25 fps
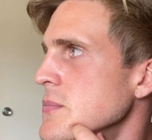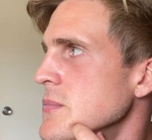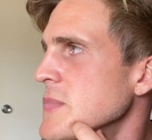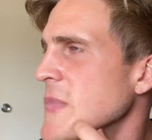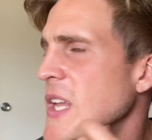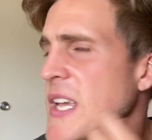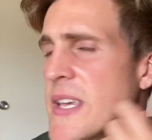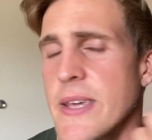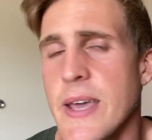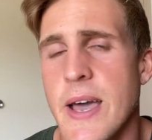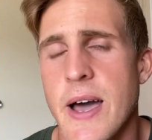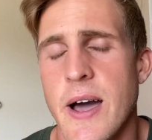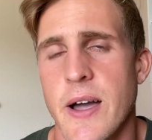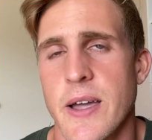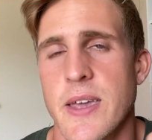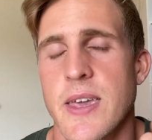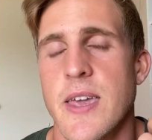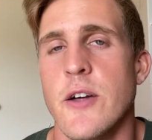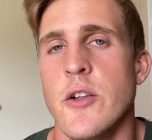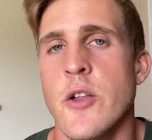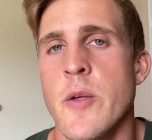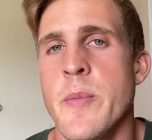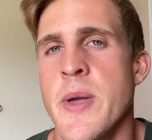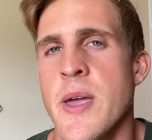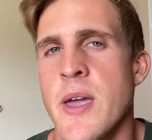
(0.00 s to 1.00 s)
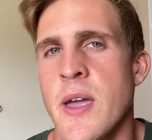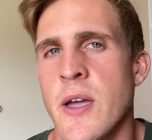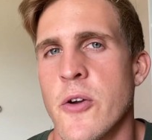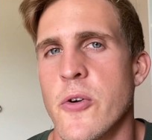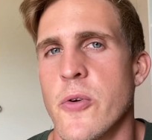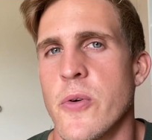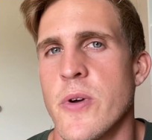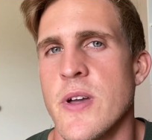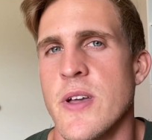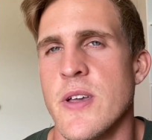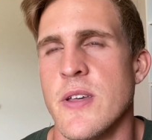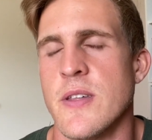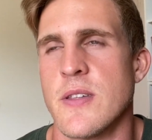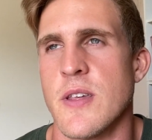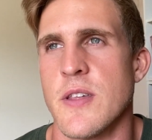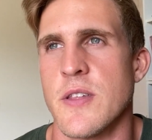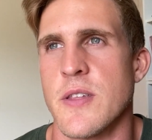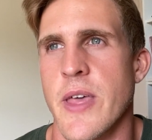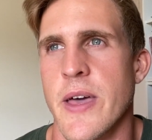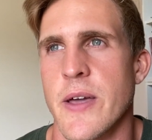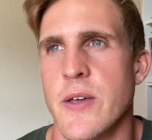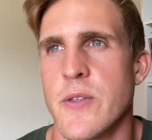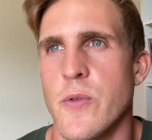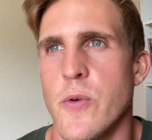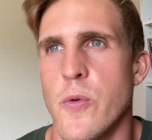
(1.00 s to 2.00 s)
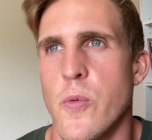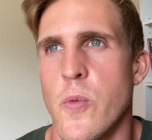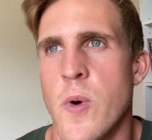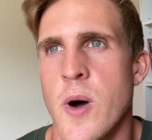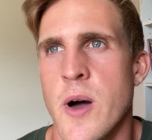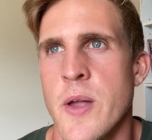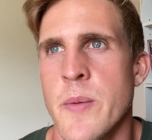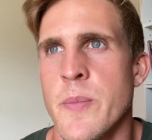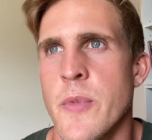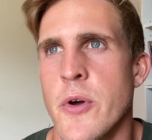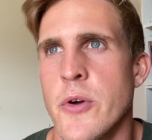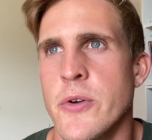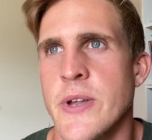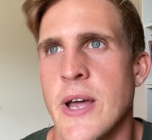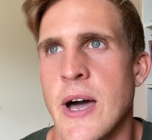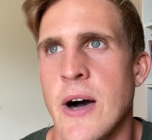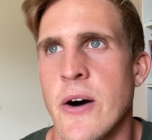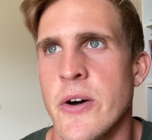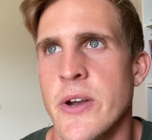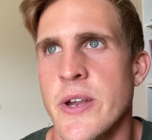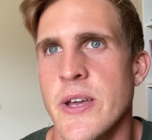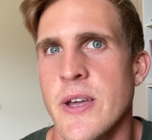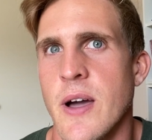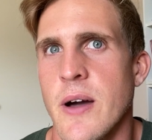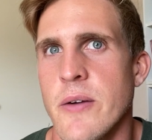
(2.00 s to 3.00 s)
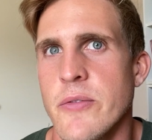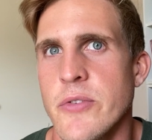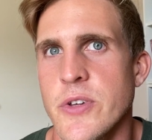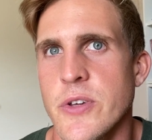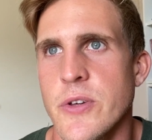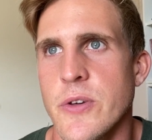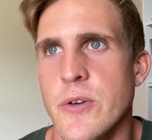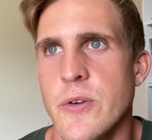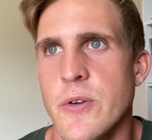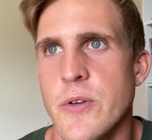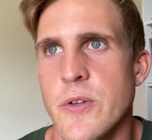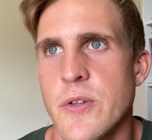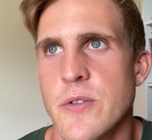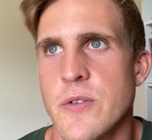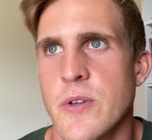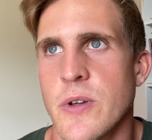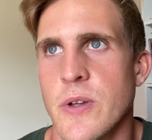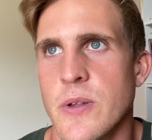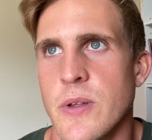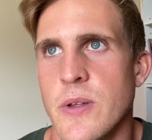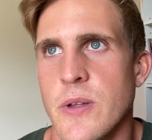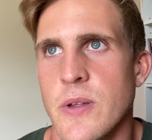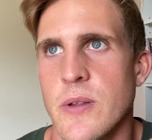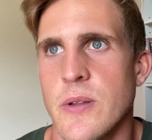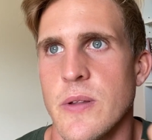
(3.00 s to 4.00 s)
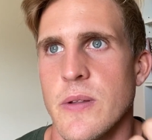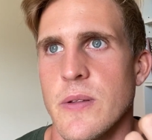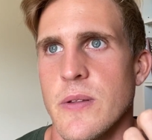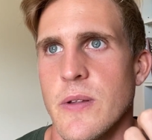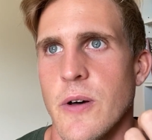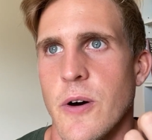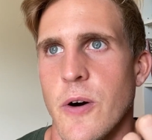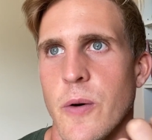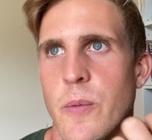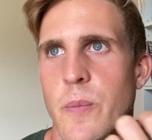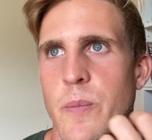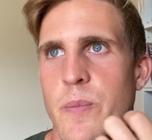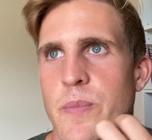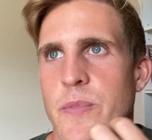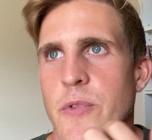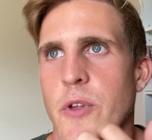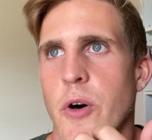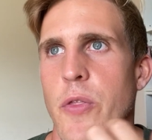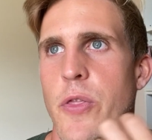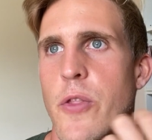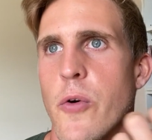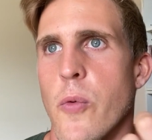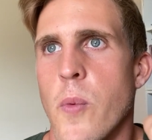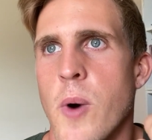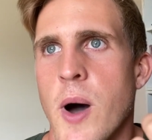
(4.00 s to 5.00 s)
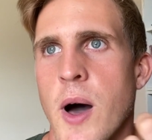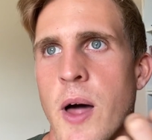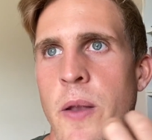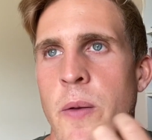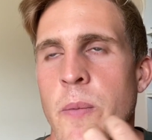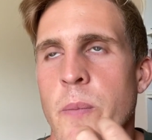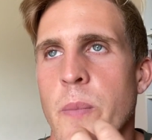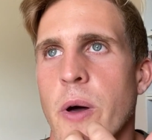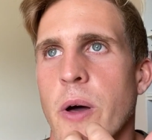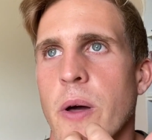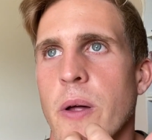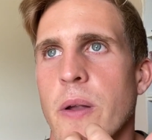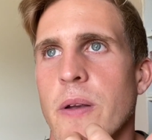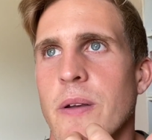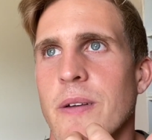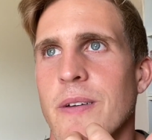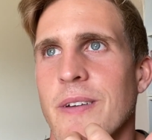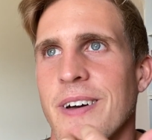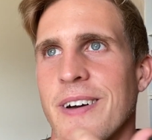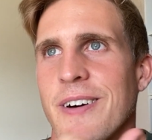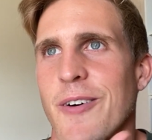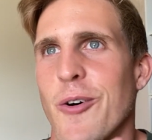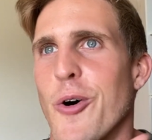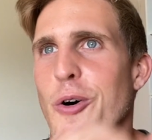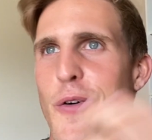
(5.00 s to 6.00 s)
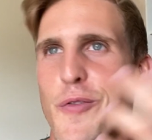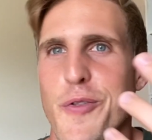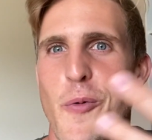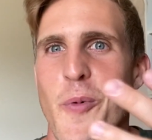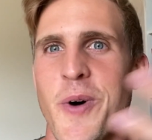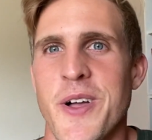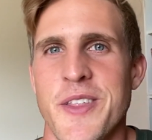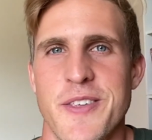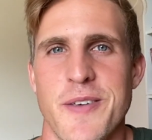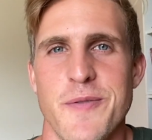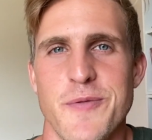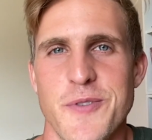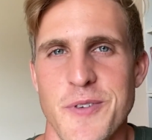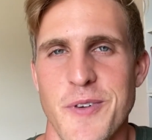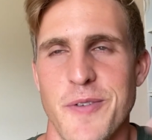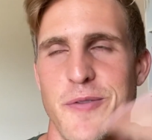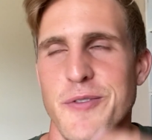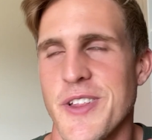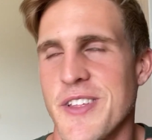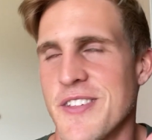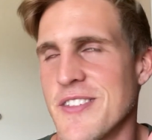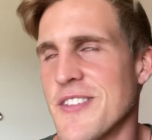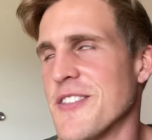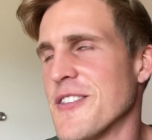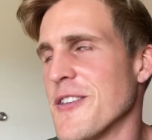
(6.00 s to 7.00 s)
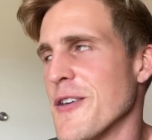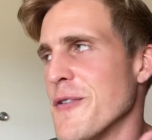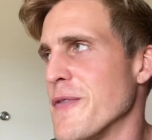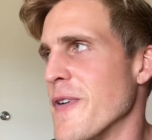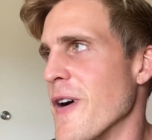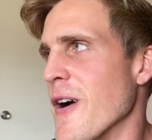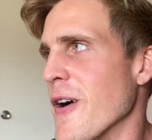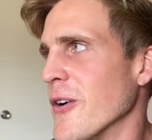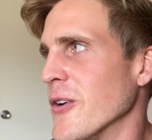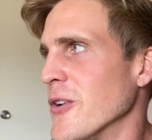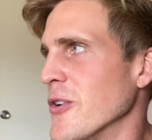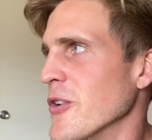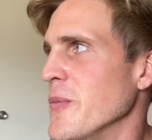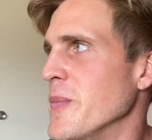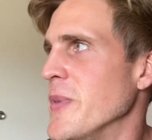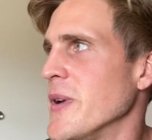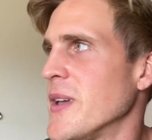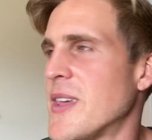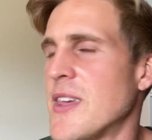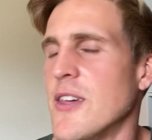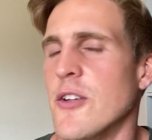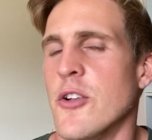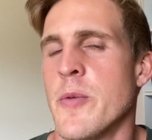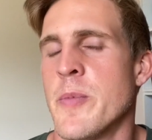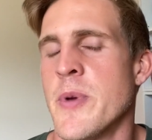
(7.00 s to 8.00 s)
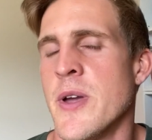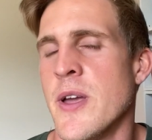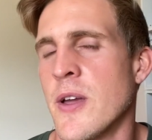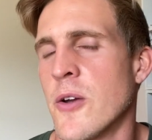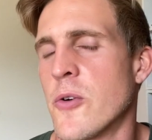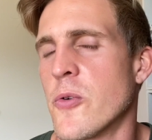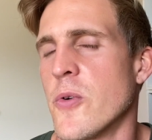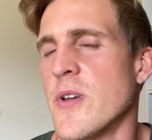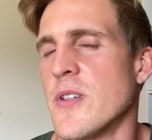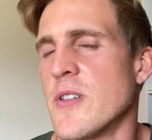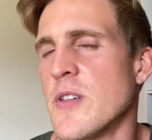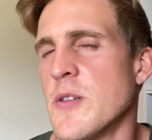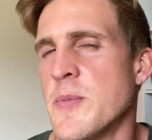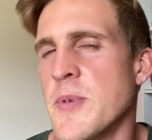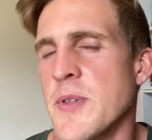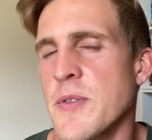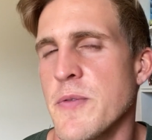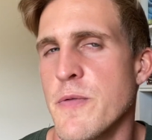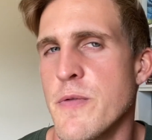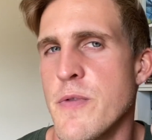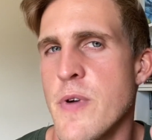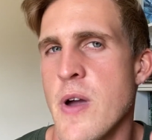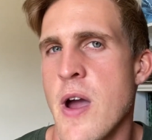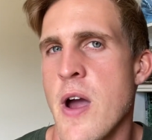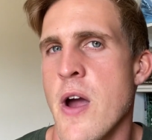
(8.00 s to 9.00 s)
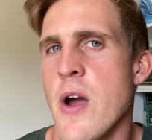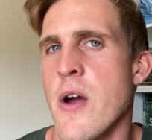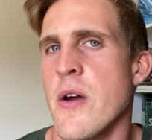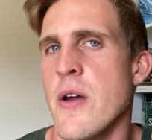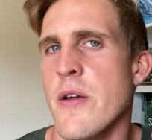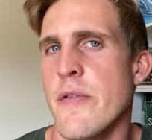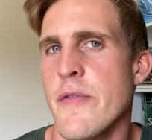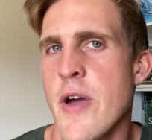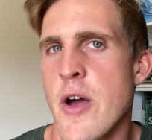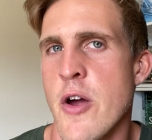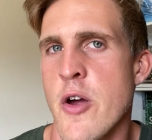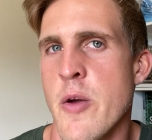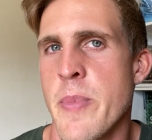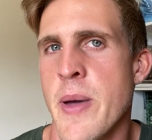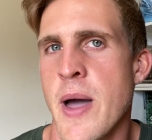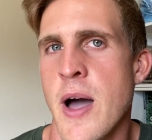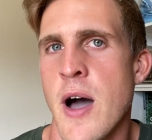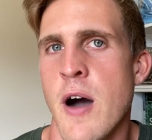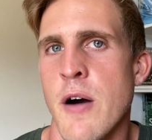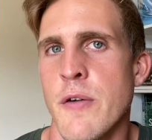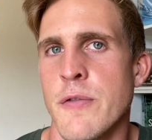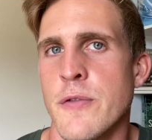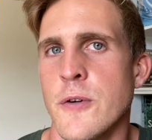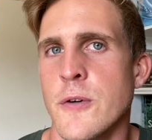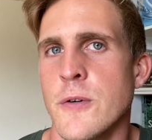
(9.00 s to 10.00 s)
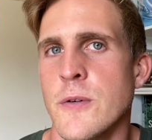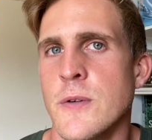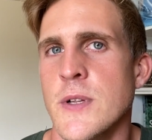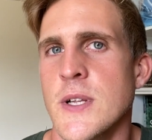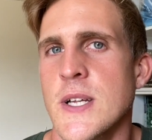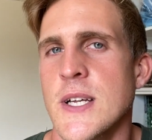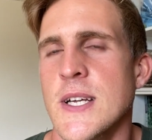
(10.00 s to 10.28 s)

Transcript: yeah, Killaby Inquiries is like the one modality I've used. Oh, not the one, but all the ones I've listed so far are good. But Killaby Inquiries has been very, very powerful.